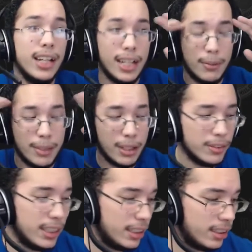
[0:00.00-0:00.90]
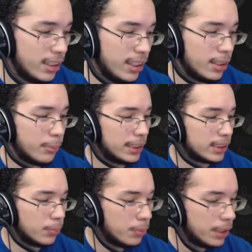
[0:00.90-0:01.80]
I'm not really in the
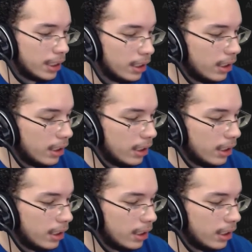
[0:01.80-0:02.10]
mindset, but